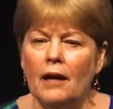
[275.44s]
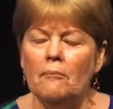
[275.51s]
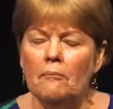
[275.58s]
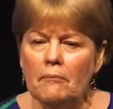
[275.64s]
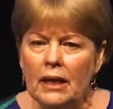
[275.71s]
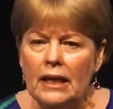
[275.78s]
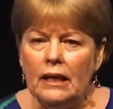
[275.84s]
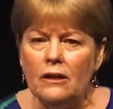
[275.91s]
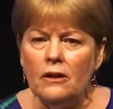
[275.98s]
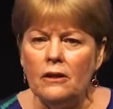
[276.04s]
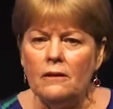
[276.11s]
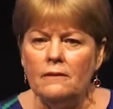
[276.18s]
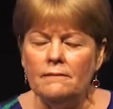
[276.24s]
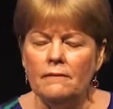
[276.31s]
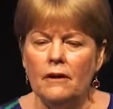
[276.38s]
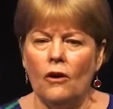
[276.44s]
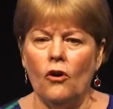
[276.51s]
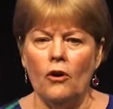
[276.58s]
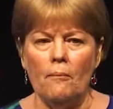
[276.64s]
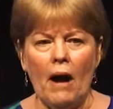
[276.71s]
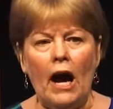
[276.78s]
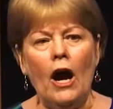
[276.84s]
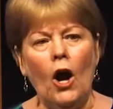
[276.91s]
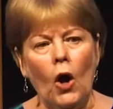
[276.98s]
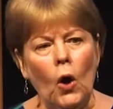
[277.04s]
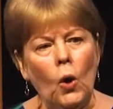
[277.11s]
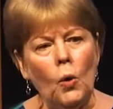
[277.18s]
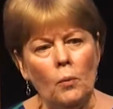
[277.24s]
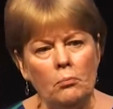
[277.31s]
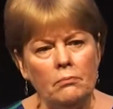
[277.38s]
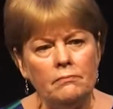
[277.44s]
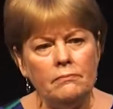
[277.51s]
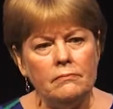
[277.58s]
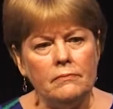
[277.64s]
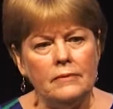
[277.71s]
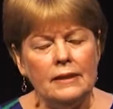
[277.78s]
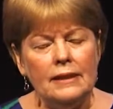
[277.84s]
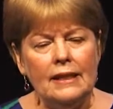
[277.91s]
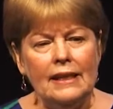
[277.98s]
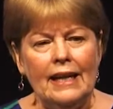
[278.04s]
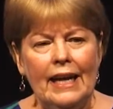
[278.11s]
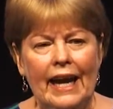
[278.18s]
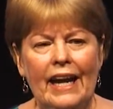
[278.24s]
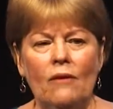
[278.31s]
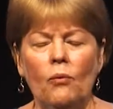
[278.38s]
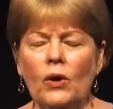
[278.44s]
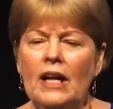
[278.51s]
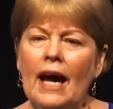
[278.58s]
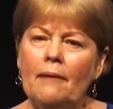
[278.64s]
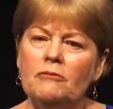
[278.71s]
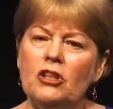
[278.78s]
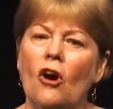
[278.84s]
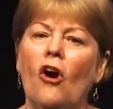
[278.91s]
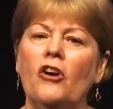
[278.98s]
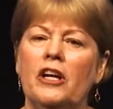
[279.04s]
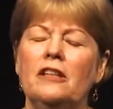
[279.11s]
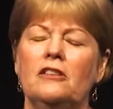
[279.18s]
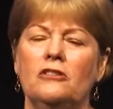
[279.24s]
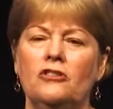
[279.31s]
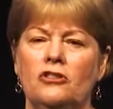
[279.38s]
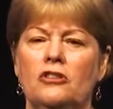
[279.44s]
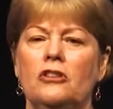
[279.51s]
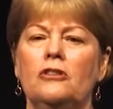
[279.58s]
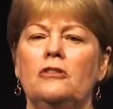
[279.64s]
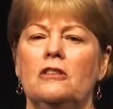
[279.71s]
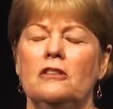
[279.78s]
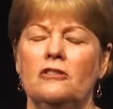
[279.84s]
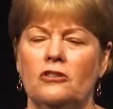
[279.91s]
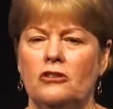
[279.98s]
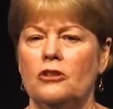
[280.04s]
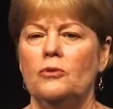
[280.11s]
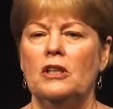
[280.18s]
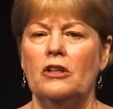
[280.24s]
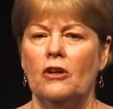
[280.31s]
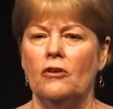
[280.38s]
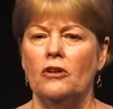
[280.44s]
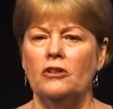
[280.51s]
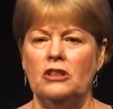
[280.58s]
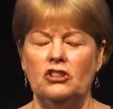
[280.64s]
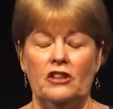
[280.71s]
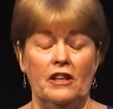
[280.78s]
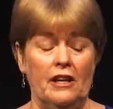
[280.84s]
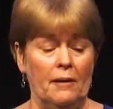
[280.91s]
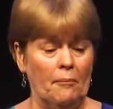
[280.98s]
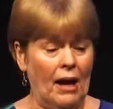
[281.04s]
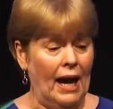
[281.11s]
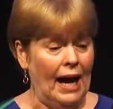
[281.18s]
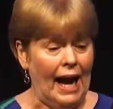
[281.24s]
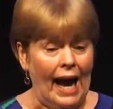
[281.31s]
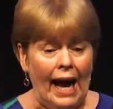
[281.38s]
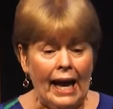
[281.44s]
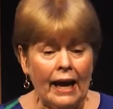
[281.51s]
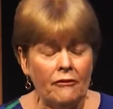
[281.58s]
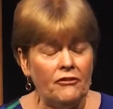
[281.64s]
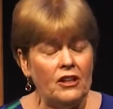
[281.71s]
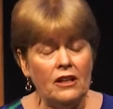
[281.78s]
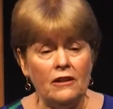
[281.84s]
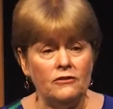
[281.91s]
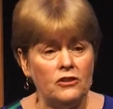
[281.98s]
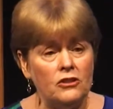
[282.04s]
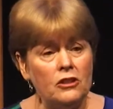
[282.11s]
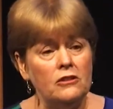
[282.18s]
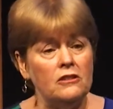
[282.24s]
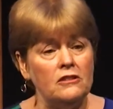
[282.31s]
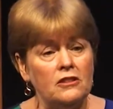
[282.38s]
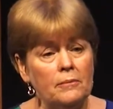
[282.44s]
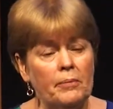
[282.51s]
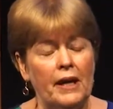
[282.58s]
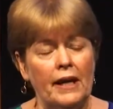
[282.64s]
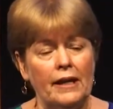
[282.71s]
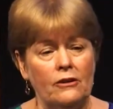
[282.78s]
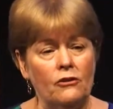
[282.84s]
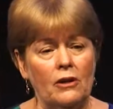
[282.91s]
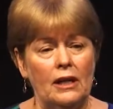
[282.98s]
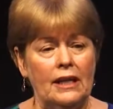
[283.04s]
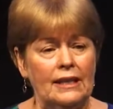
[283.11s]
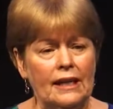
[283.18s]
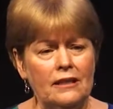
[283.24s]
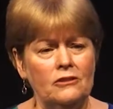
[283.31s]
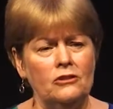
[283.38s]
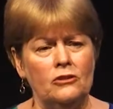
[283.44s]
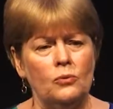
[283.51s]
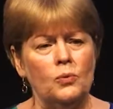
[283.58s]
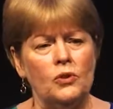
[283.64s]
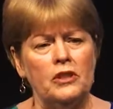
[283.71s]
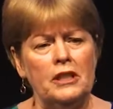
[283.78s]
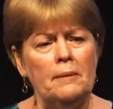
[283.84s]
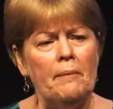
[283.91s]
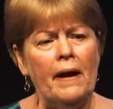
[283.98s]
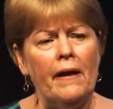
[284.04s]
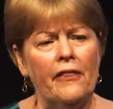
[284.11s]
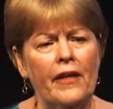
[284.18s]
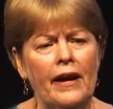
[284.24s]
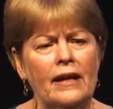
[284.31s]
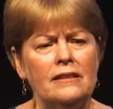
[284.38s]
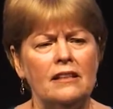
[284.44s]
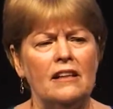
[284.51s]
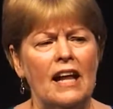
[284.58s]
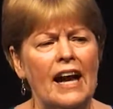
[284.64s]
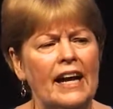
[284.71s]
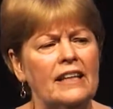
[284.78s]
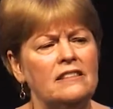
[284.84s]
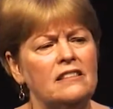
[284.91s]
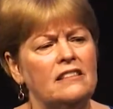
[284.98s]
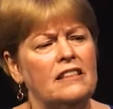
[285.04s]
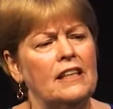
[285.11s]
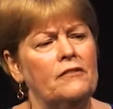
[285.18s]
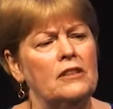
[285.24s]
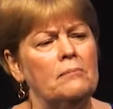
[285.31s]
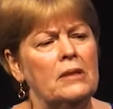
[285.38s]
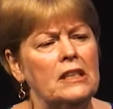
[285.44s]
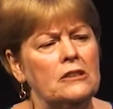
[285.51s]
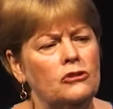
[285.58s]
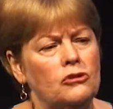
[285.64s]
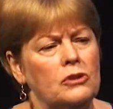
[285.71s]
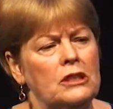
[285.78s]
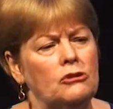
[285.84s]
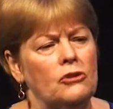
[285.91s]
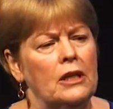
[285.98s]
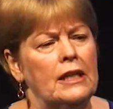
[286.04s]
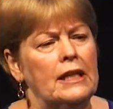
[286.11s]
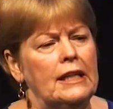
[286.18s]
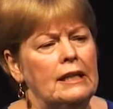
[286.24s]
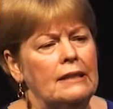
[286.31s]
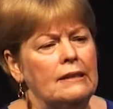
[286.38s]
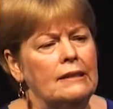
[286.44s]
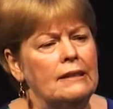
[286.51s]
a meal or my home, and when I'm talking to students to encourage them. I have to give students a bad grade. I used to worry about that till I had Stephen ministry training.